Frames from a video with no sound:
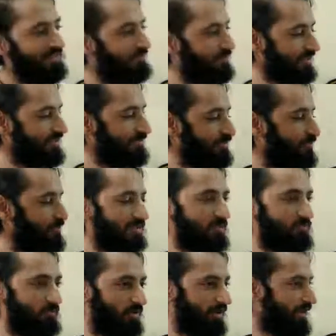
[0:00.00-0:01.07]
But
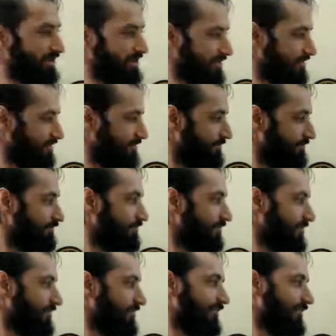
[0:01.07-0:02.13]
the point is,
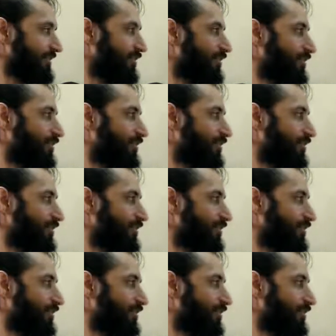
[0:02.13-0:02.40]
you